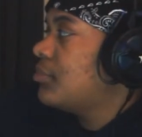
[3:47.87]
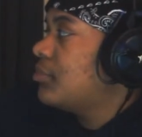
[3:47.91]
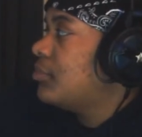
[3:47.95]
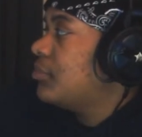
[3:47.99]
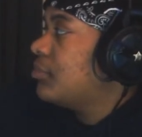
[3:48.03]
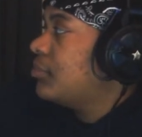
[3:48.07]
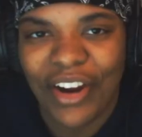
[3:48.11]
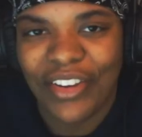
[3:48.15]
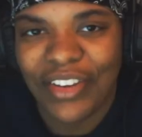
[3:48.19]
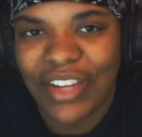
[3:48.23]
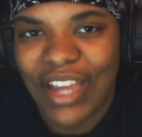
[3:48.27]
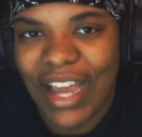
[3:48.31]

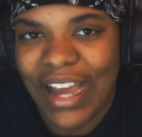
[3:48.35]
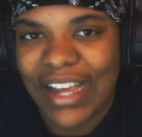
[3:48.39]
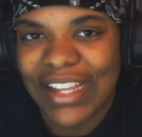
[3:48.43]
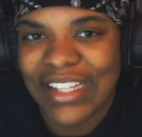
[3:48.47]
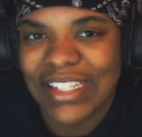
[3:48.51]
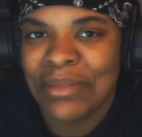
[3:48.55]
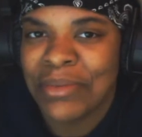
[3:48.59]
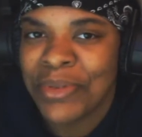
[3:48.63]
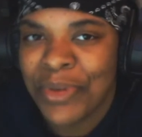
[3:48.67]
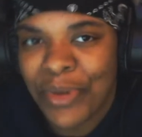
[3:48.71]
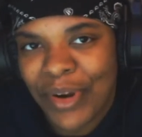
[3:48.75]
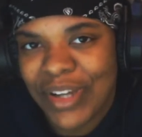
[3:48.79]
Sorry, you guys.
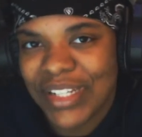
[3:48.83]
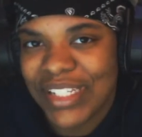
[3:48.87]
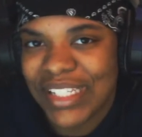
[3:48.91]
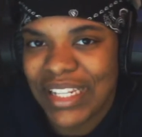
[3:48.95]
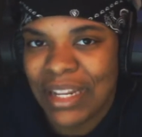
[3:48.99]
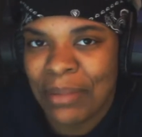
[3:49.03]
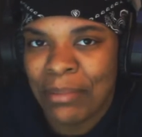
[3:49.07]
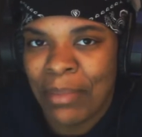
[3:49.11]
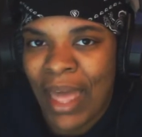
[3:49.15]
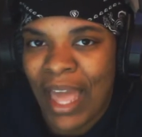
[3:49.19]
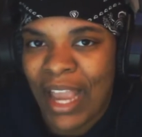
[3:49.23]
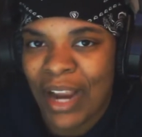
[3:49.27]
Some noise in
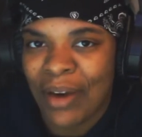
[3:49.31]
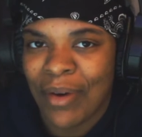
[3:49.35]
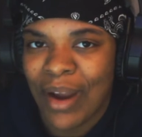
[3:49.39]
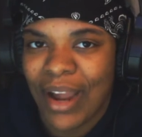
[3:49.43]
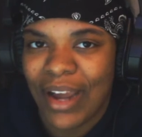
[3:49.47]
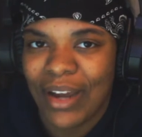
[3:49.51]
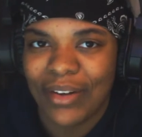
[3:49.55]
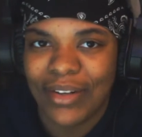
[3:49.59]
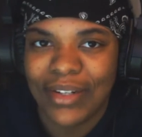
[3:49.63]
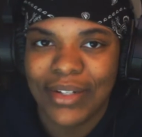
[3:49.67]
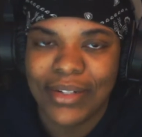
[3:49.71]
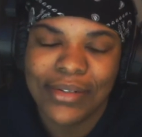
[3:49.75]
the
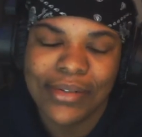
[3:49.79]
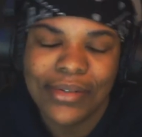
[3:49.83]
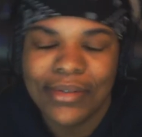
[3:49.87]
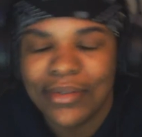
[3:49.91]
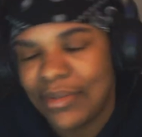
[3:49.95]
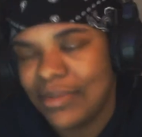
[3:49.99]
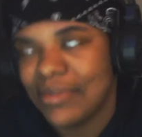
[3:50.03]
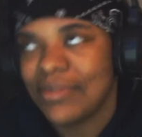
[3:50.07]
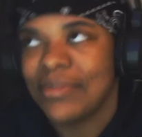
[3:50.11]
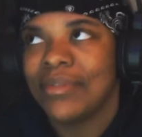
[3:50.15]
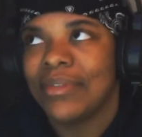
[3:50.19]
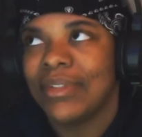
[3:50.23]
background.
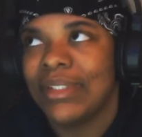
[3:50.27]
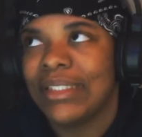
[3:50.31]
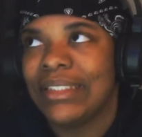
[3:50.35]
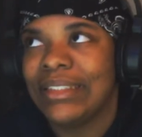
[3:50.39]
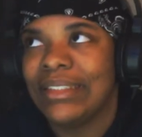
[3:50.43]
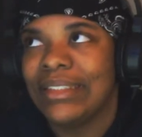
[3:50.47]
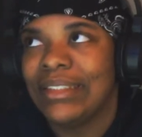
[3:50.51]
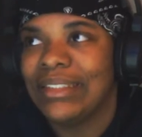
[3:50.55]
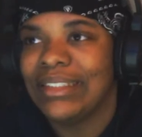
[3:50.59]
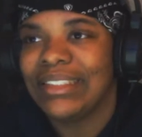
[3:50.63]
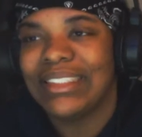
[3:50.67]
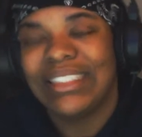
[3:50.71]

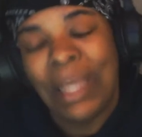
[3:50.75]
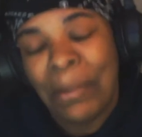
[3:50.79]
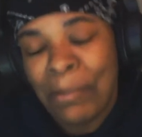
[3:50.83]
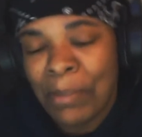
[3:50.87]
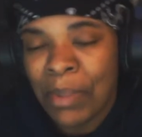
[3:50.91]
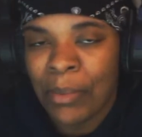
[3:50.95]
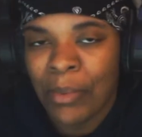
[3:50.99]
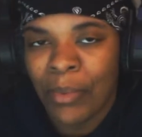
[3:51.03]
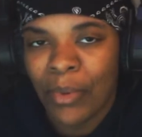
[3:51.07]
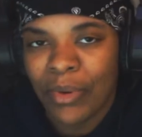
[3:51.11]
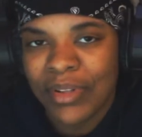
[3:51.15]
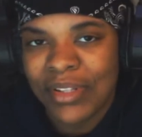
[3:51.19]
Some
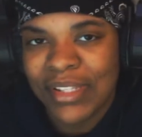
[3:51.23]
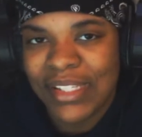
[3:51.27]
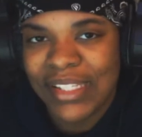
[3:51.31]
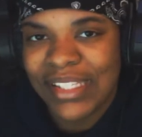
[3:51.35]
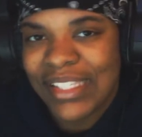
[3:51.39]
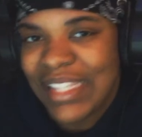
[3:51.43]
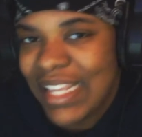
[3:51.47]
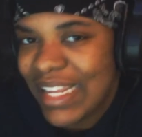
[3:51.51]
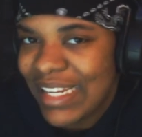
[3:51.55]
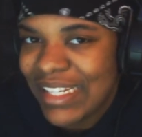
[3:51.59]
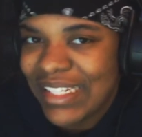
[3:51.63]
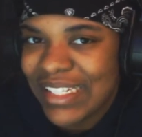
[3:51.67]
people won't
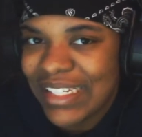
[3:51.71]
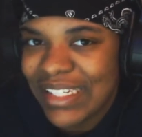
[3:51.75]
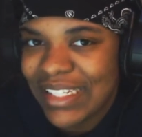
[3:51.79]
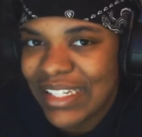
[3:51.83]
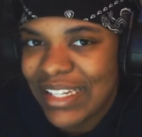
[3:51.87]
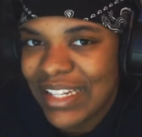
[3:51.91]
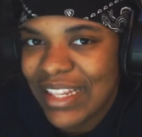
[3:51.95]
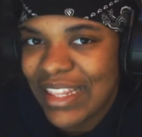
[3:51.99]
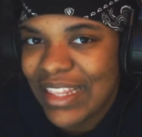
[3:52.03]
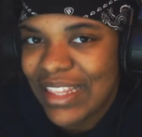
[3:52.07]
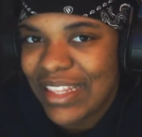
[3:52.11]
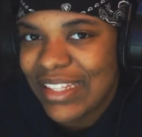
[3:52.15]
sit
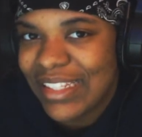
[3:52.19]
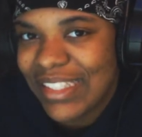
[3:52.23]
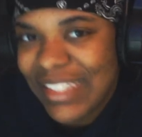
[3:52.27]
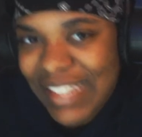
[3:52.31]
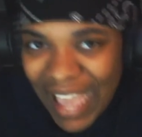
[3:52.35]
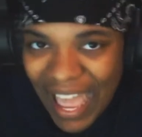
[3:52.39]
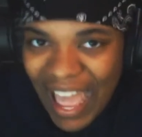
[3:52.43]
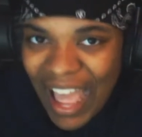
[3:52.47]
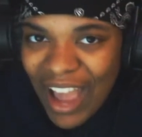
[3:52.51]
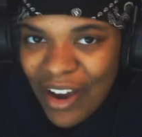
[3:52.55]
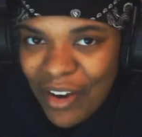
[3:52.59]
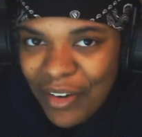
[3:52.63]

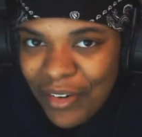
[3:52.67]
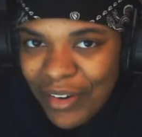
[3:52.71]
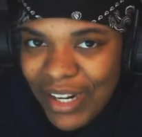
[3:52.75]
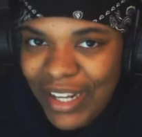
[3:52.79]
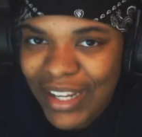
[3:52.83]
down.